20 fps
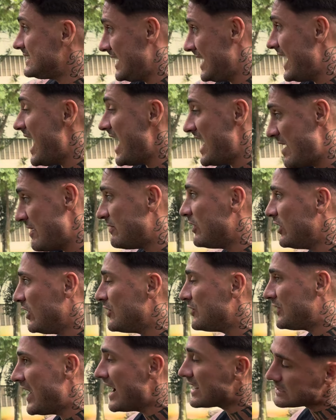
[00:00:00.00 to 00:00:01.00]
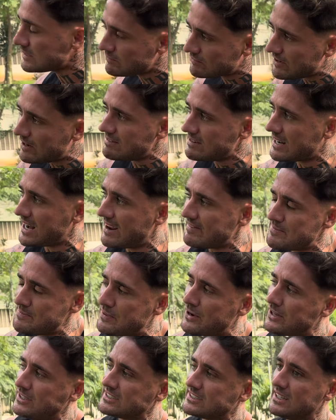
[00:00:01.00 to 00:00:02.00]
Yeah, I never heard that because I'm a very clever
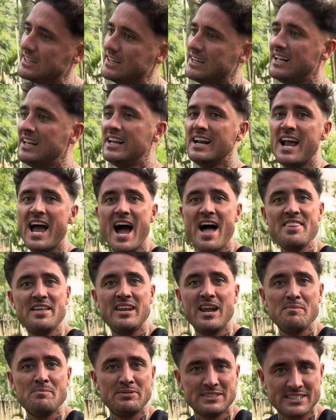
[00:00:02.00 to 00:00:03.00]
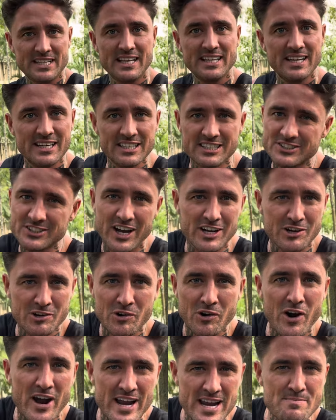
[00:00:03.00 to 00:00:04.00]
person. And then I just started
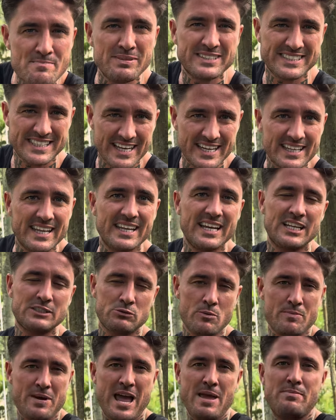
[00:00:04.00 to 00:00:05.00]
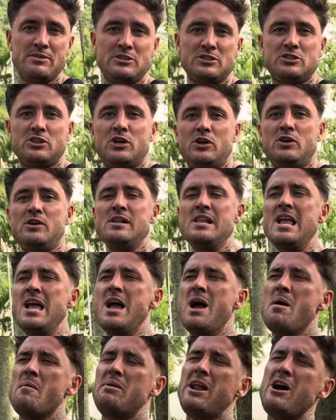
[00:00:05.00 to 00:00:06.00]
crying, pretending that's what babies do.
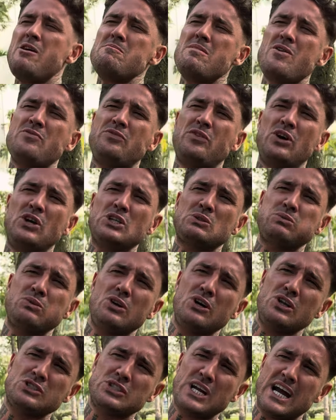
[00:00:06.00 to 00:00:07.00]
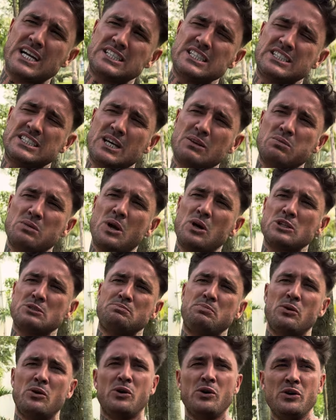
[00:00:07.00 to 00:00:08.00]
But they were my first words I actually said when I was
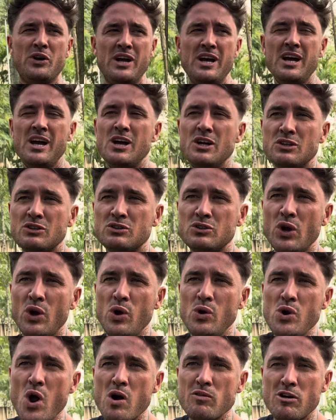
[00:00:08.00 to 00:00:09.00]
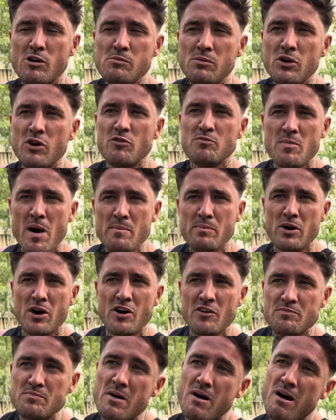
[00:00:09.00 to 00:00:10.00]
born. Do not remove my
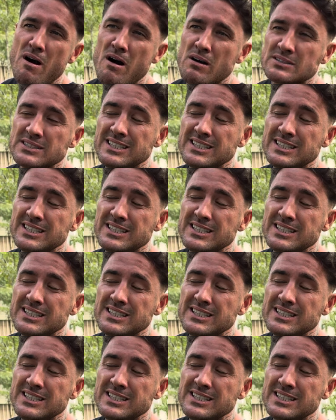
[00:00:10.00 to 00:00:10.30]
birthmarks.